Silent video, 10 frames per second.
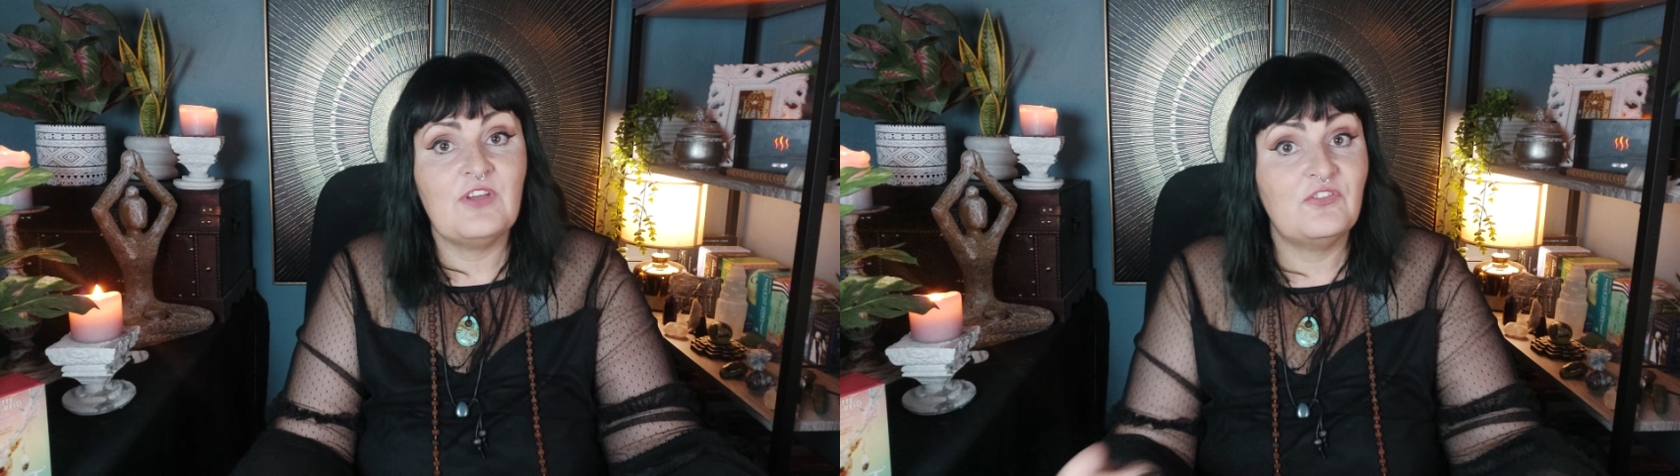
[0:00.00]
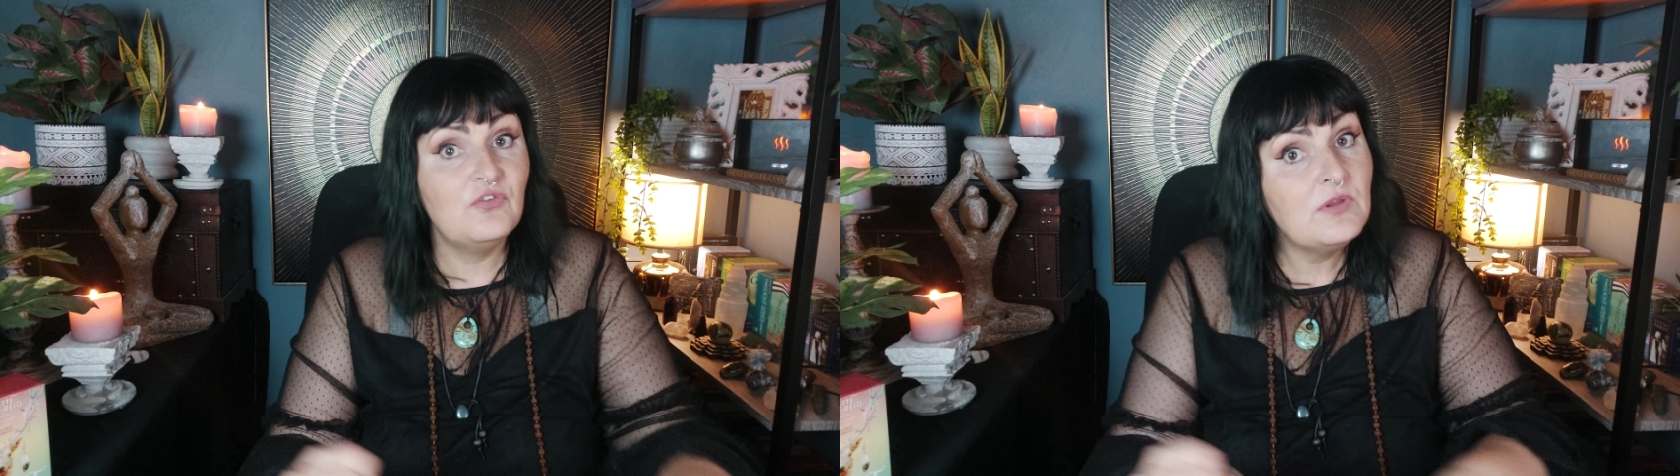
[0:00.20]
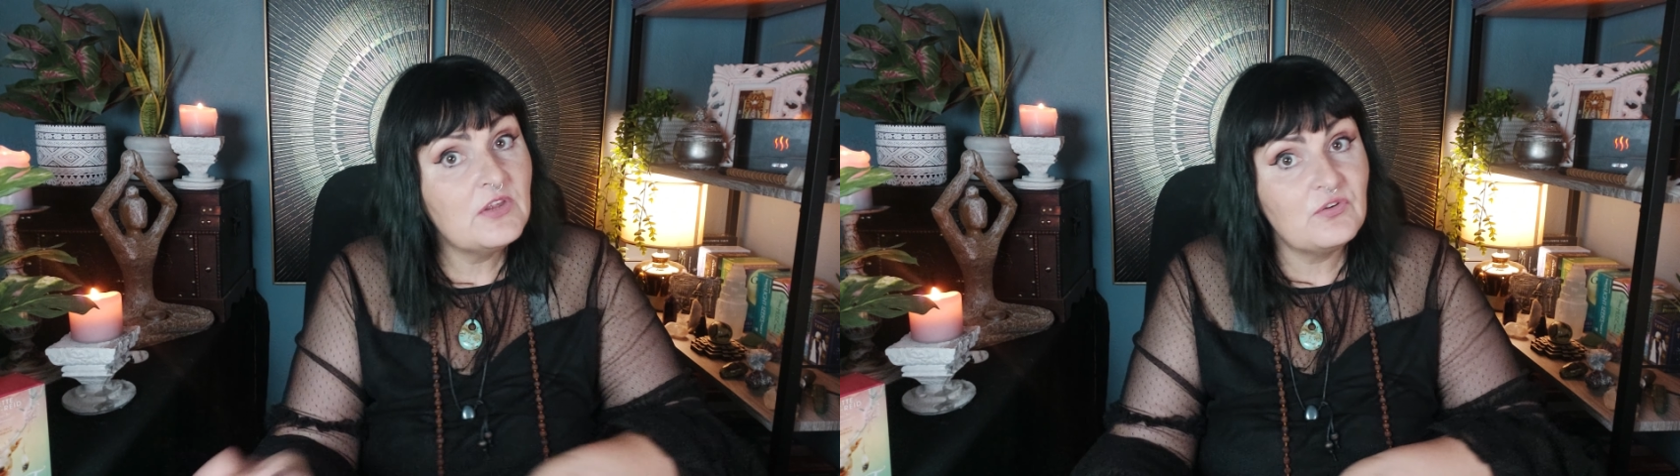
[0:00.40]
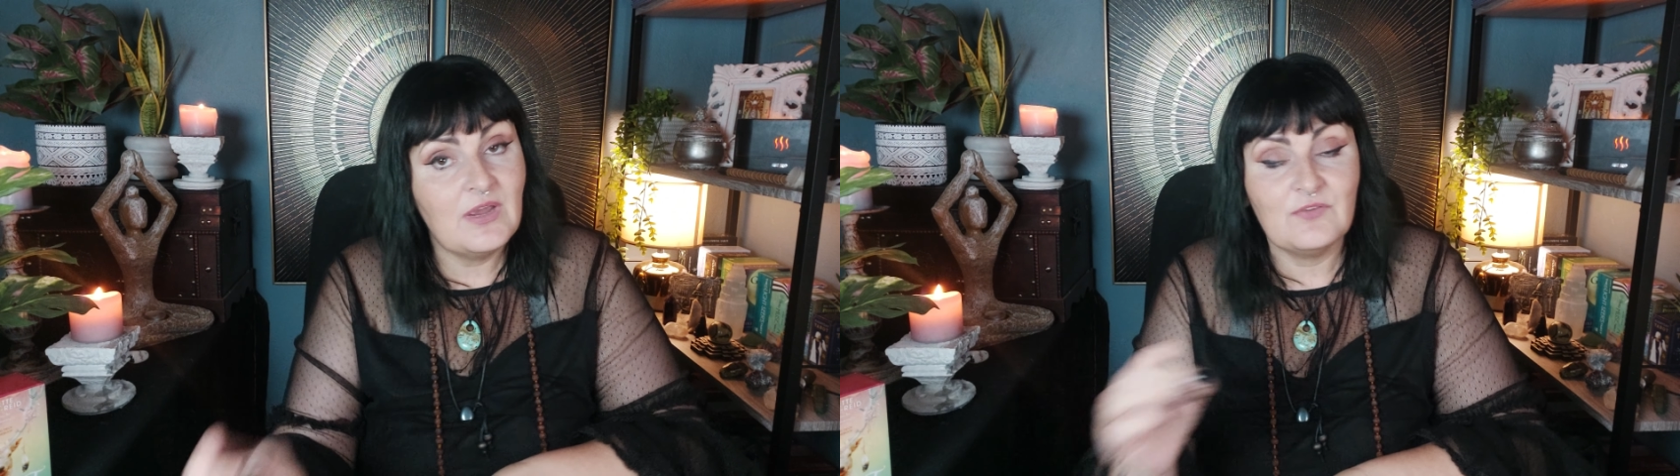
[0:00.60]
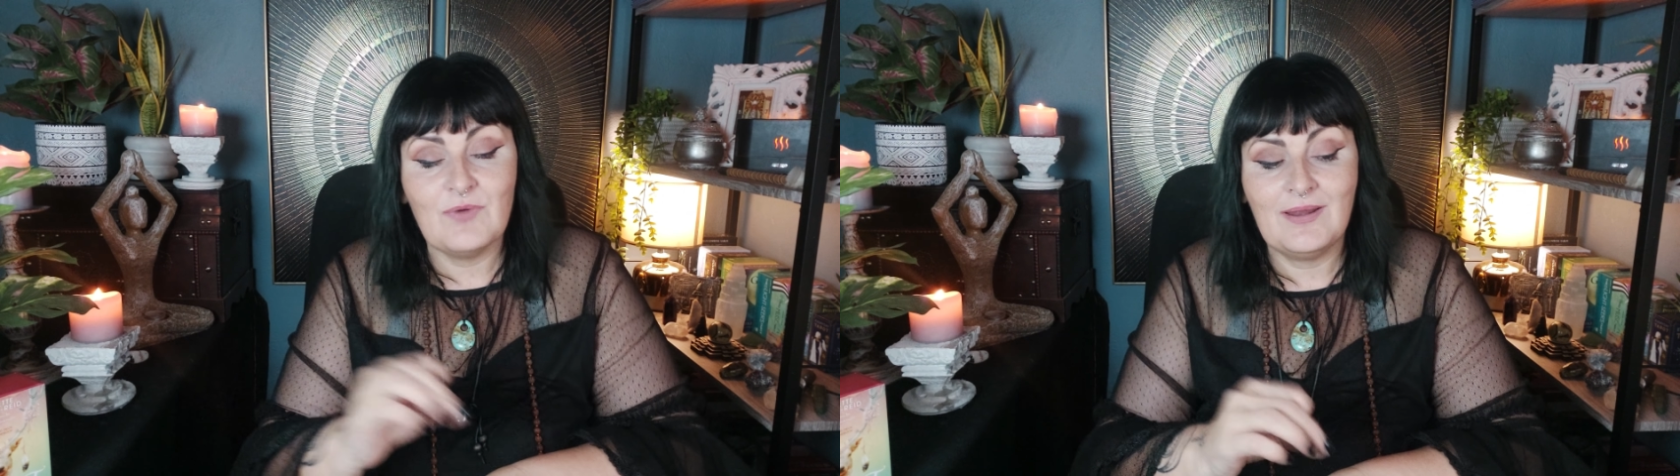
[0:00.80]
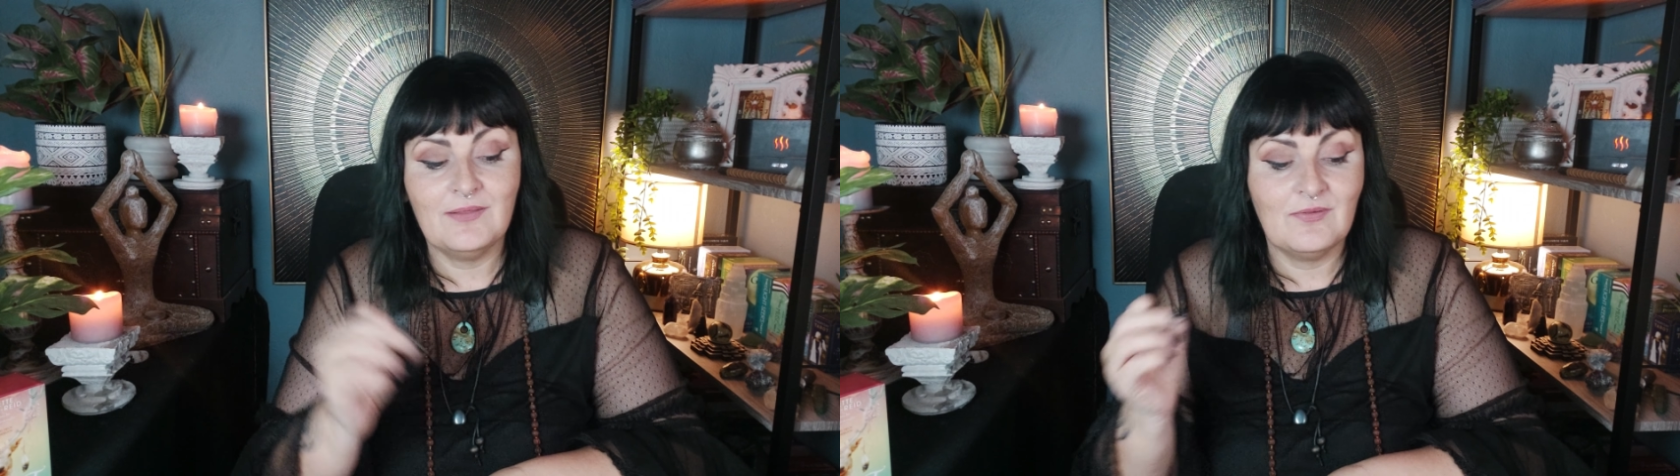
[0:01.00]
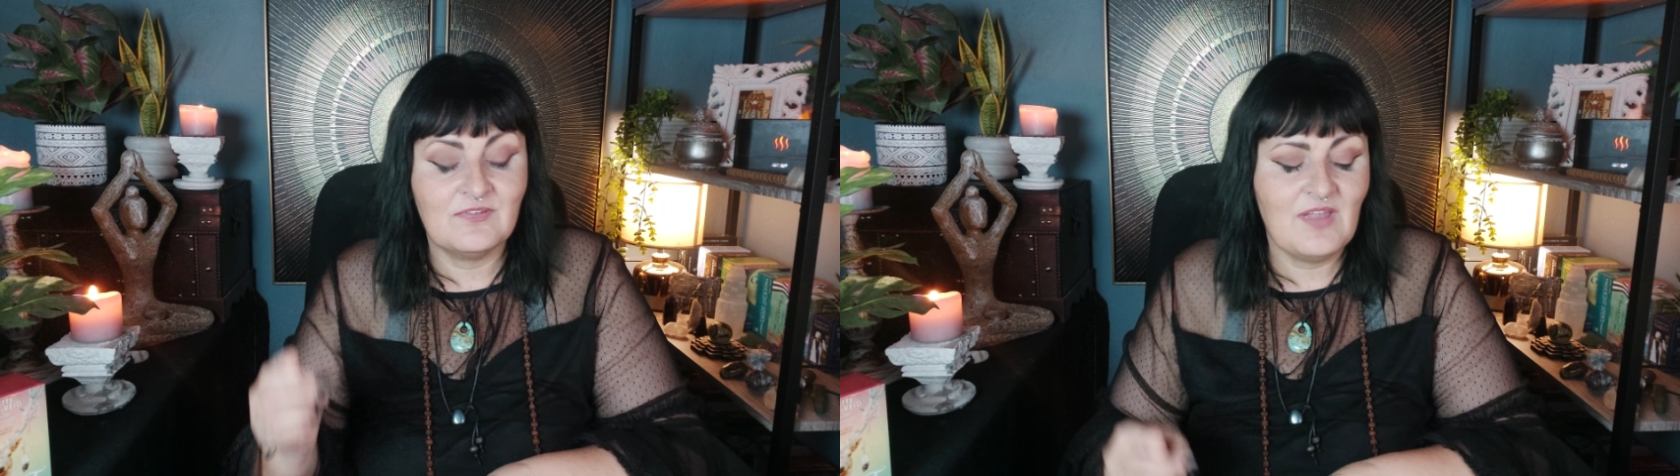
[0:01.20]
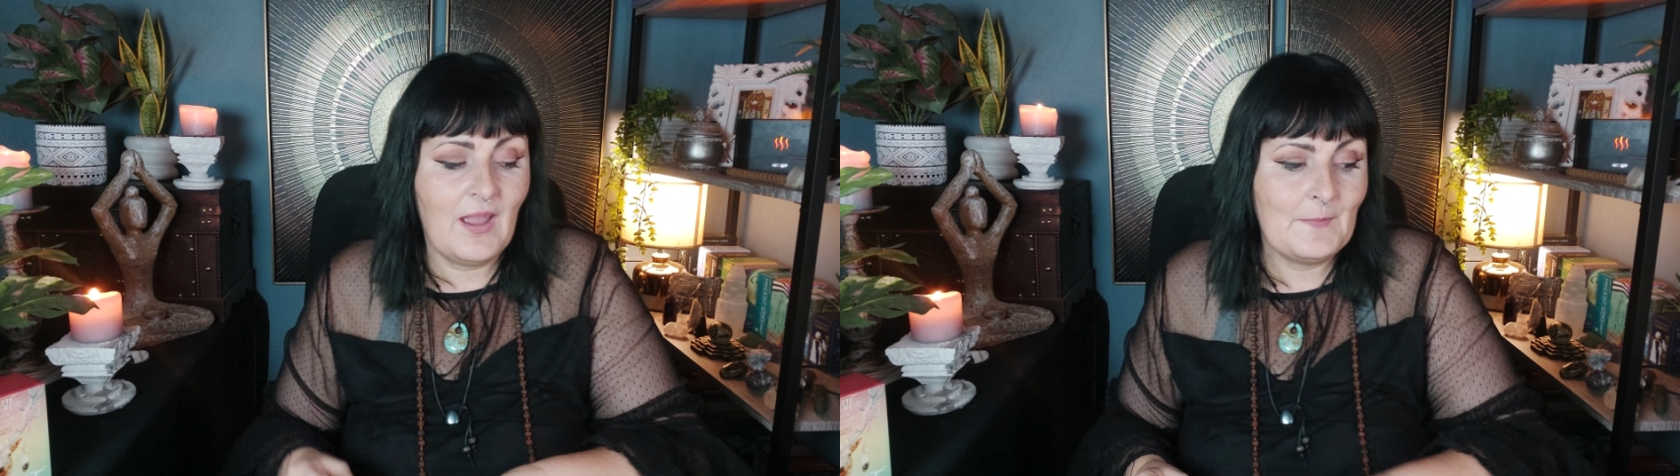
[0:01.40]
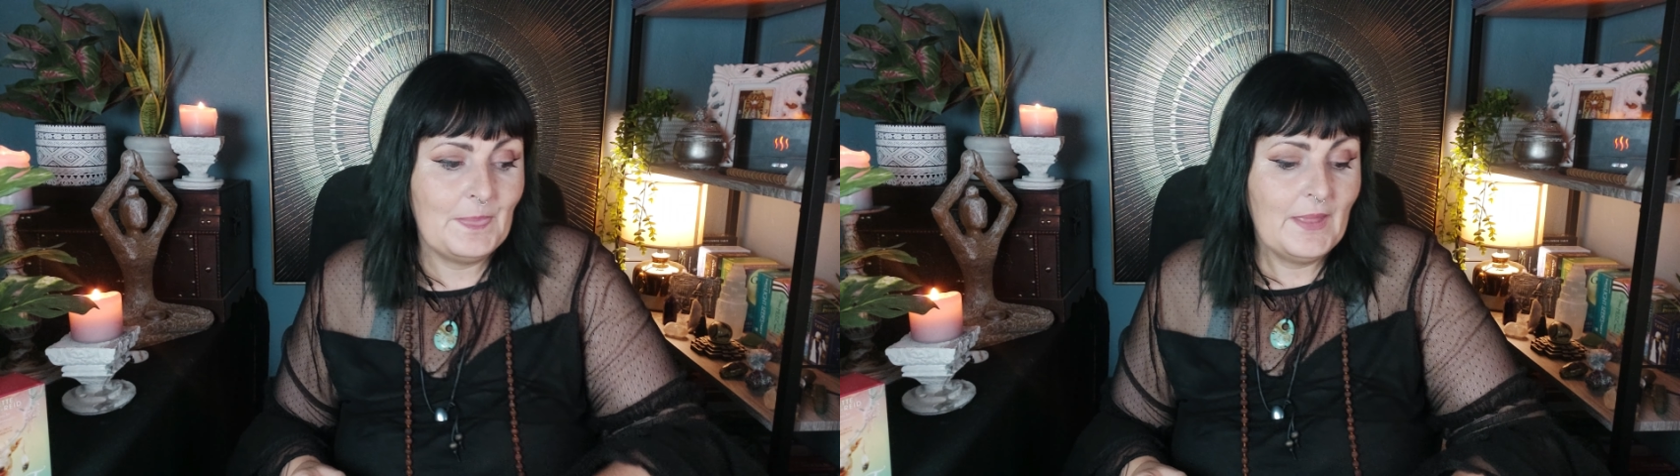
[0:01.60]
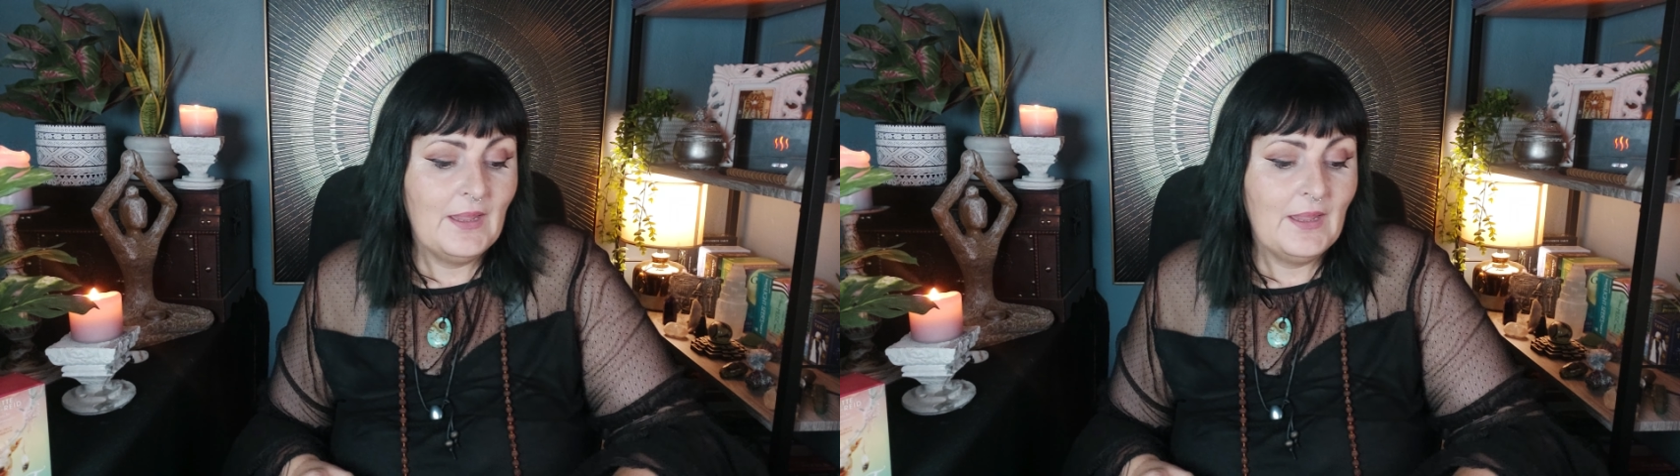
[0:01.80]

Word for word: that you need to get right at this time.